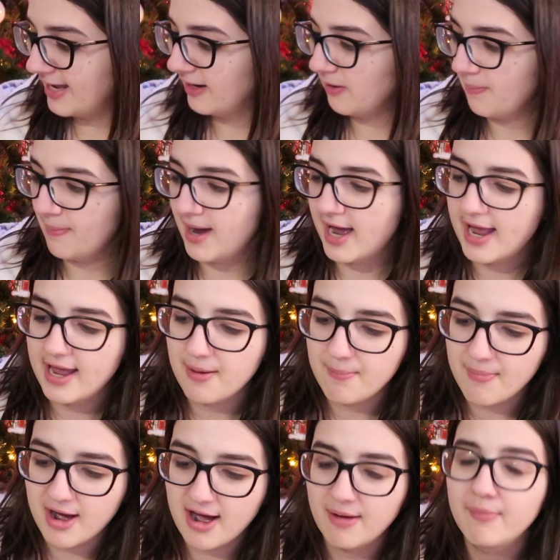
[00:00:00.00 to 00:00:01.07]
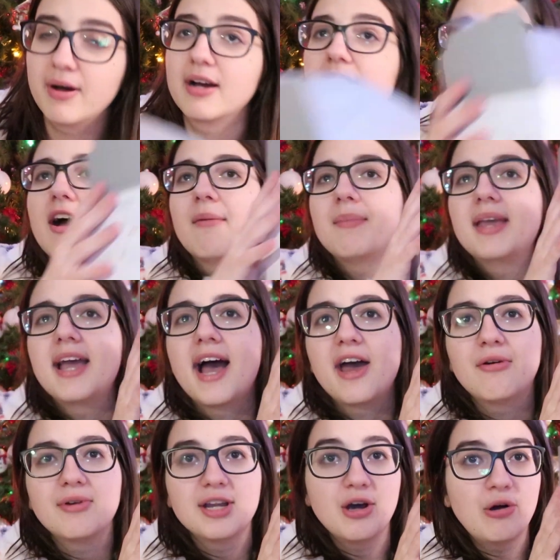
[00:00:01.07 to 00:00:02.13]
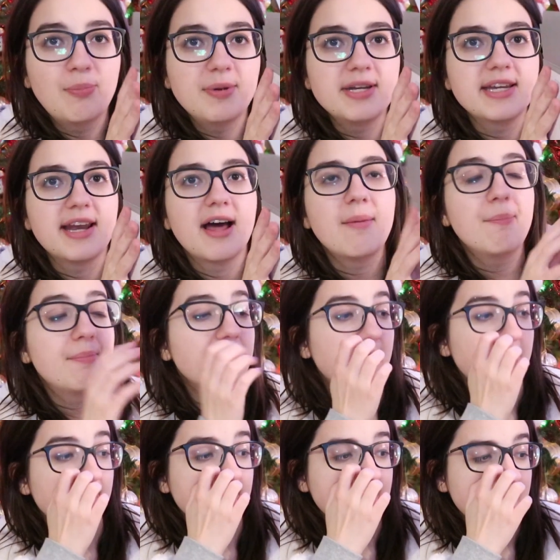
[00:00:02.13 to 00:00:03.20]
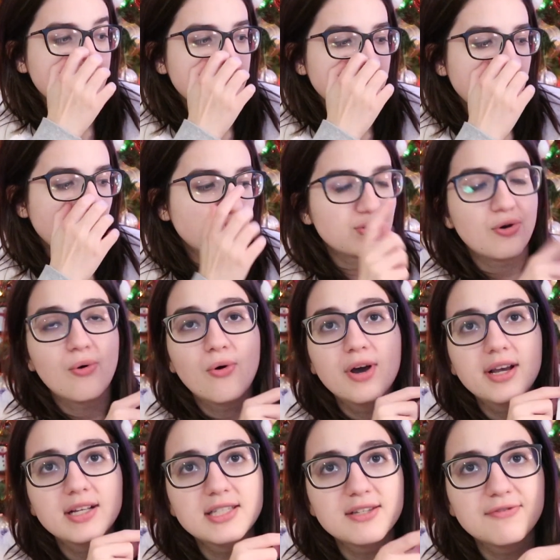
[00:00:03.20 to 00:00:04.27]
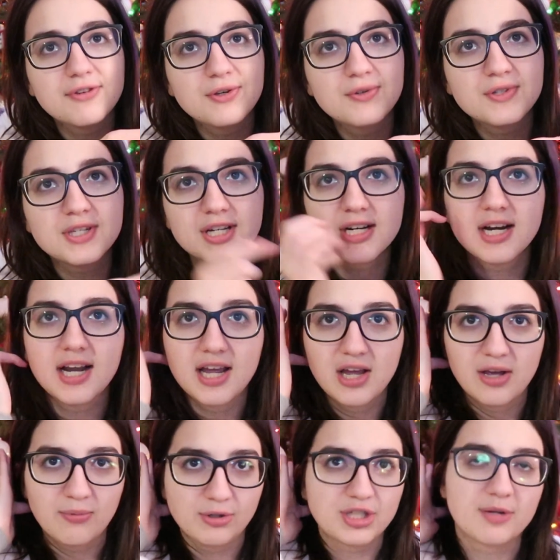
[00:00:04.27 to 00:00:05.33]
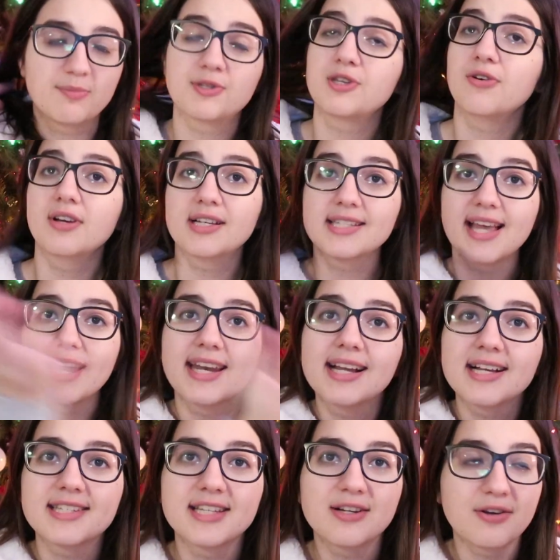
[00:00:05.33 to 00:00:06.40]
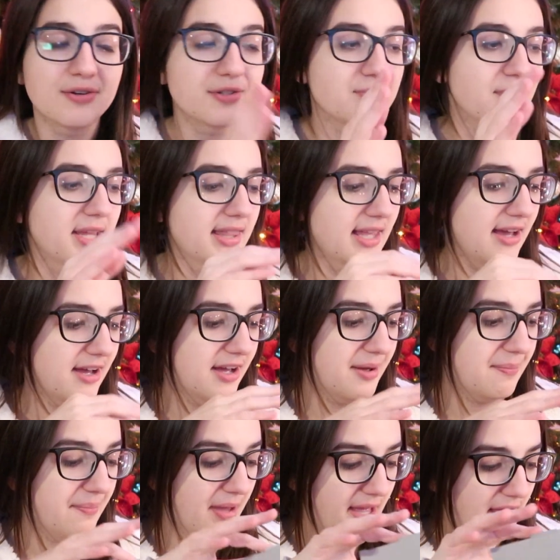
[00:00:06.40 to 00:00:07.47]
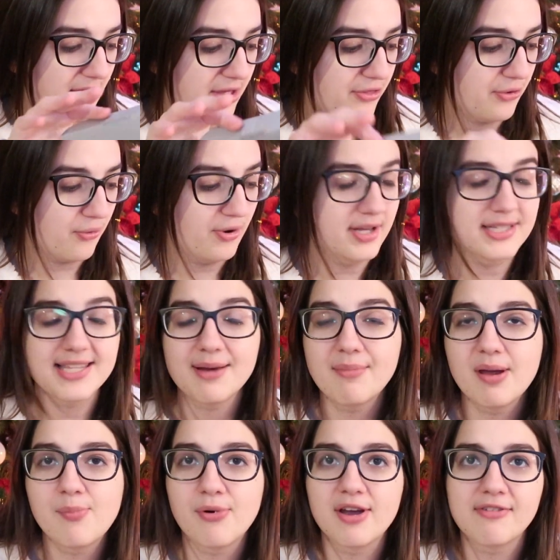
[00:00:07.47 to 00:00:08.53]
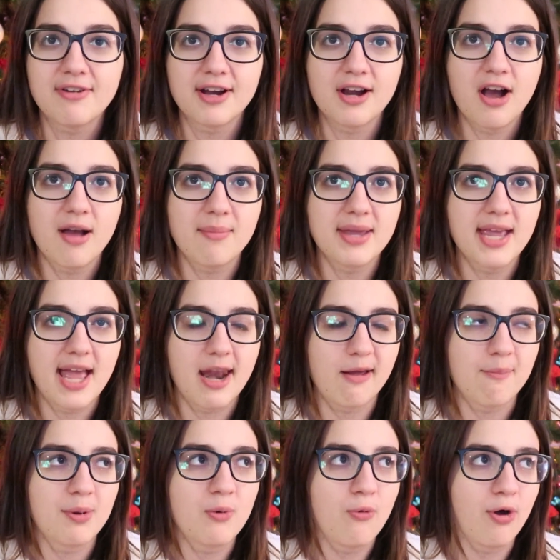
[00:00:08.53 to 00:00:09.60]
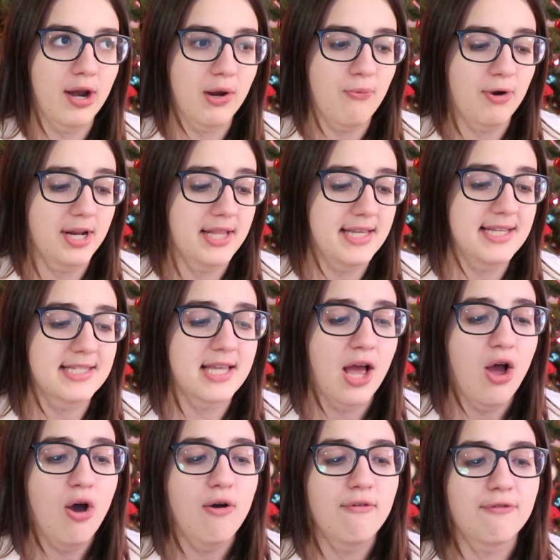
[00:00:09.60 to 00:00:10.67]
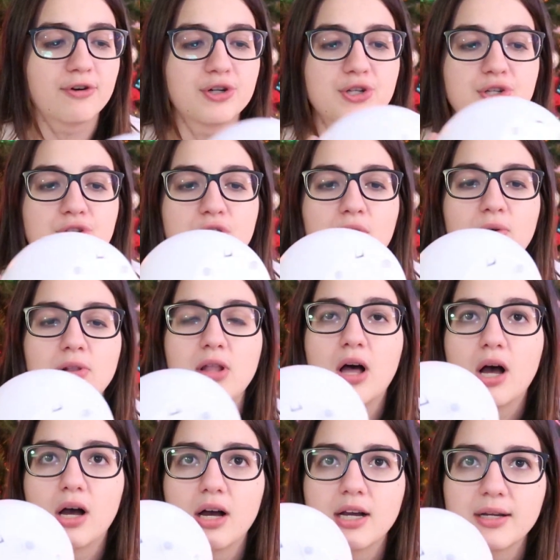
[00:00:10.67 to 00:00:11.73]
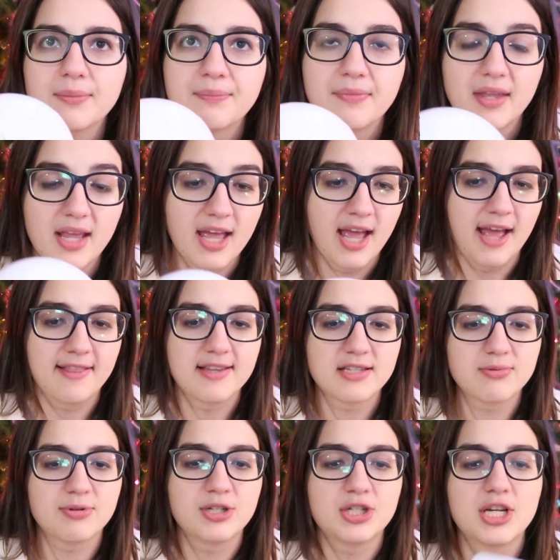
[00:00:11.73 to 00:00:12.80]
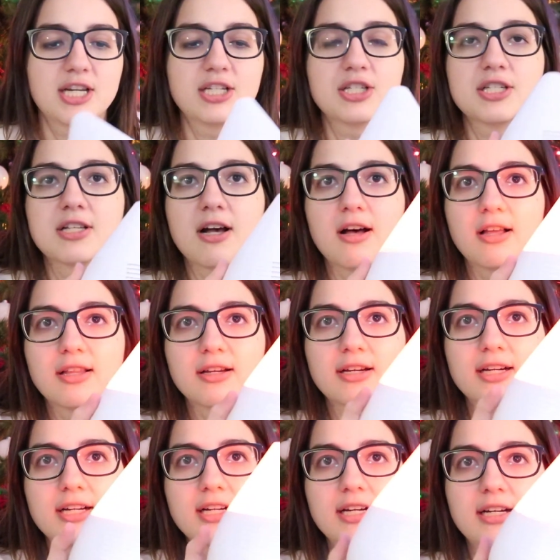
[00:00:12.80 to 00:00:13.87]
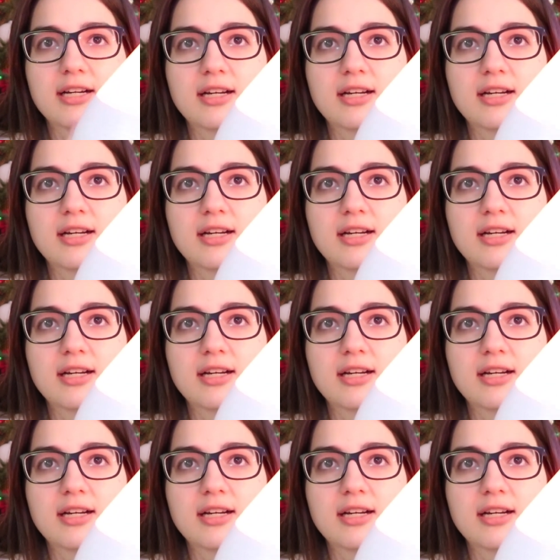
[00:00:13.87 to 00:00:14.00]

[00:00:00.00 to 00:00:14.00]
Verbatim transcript: And my mom got me, I already opened it up, this essential oil diffuser, which I'm so excited because it goes with the oils that my boyfriend got me, and I've been wanting one of these for so long. And this one changes color.